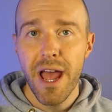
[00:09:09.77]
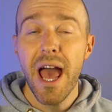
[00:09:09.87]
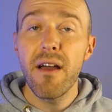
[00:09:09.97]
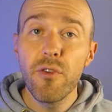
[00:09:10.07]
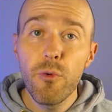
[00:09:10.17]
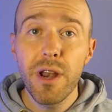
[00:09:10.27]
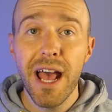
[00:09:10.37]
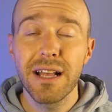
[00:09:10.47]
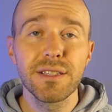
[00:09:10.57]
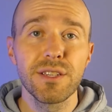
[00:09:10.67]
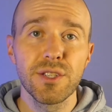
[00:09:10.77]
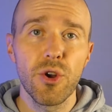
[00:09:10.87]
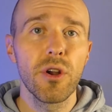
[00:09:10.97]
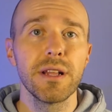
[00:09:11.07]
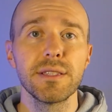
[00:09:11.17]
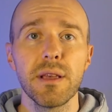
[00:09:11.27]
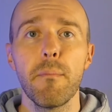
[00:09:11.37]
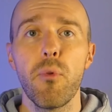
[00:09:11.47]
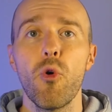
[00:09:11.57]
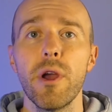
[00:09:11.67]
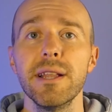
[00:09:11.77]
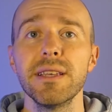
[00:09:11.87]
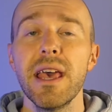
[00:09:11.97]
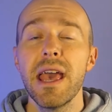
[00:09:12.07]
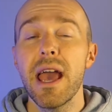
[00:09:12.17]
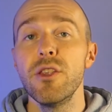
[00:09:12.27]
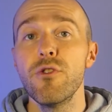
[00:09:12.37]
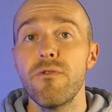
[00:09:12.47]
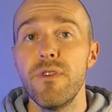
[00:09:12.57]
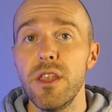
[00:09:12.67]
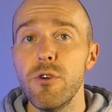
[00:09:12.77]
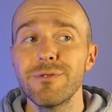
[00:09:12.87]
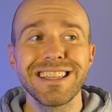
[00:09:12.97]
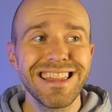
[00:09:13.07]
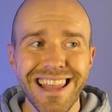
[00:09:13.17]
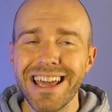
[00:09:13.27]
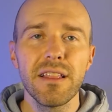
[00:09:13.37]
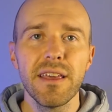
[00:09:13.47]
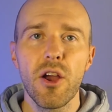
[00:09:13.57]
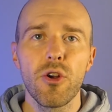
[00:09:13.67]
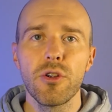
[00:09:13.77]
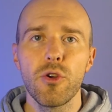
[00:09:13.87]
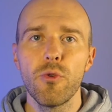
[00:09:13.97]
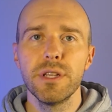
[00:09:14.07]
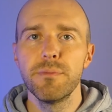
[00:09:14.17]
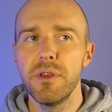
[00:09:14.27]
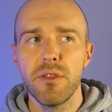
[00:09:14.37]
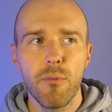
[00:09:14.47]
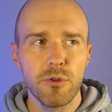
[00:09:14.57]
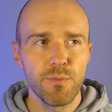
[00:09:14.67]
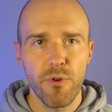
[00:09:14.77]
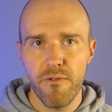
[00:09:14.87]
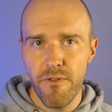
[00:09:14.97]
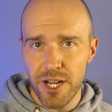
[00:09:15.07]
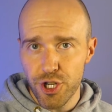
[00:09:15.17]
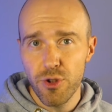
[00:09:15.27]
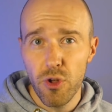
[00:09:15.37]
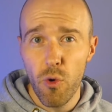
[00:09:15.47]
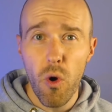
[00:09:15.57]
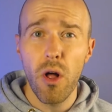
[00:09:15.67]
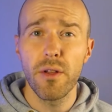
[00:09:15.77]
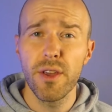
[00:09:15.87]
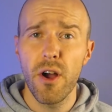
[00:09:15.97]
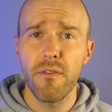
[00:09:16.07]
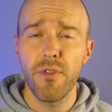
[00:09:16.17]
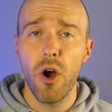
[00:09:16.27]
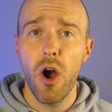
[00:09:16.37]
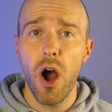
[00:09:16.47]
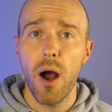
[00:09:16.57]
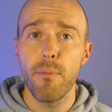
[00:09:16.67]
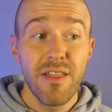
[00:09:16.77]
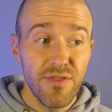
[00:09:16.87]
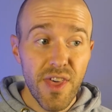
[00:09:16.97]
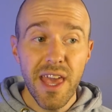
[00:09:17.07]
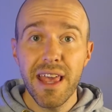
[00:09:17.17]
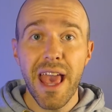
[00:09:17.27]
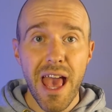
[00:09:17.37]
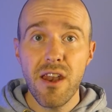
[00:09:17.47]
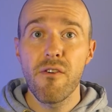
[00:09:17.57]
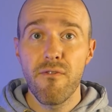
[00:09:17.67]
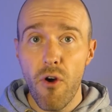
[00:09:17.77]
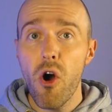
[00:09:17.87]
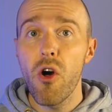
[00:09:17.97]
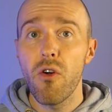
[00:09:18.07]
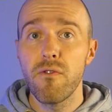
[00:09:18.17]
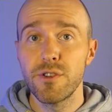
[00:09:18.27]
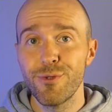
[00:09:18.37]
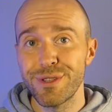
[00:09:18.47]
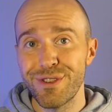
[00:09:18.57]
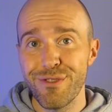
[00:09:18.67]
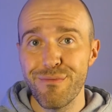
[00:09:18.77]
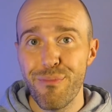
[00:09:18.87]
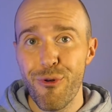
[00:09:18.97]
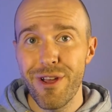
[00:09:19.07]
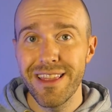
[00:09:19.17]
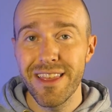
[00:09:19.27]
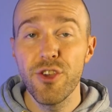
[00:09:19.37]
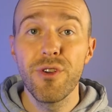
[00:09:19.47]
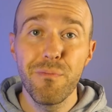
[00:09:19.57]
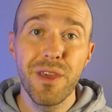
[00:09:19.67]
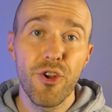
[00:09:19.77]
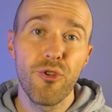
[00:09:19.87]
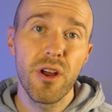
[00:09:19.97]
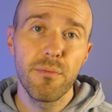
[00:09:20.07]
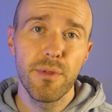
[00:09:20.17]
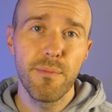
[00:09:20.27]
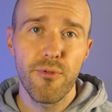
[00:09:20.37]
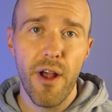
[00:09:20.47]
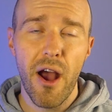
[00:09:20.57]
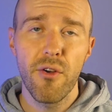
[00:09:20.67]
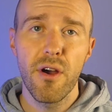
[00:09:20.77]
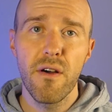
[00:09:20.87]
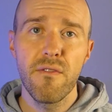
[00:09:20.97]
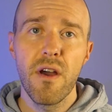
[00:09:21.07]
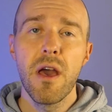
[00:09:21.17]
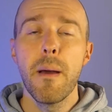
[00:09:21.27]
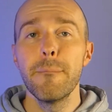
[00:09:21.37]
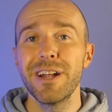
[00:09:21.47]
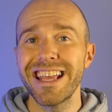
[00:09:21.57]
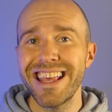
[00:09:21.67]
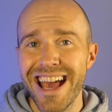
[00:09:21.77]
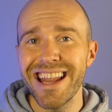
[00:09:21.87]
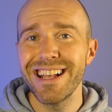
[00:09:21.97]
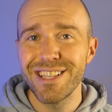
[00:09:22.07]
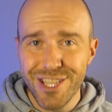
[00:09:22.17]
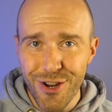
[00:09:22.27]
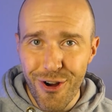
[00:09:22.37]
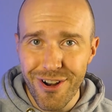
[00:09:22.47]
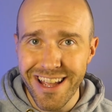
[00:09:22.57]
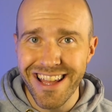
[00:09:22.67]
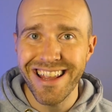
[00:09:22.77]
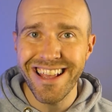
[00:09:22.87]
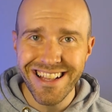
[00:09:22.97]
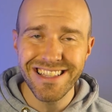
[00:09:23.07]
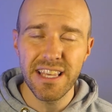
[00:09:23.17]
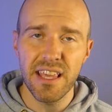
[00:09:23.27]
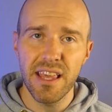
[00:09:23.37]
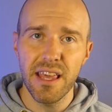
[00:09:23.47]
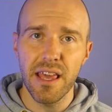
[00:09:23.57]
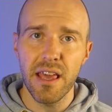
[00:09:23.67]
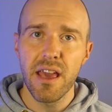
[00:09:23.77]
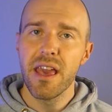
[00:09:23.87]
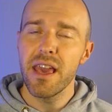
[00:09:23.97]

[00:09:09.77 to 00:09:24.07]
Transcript: Everyone has to start at some point, and your videos likely aren't going to be the most professional quality off the hop. They can evolve to a certain point that you can be incredibly proud of, but getting started is the key.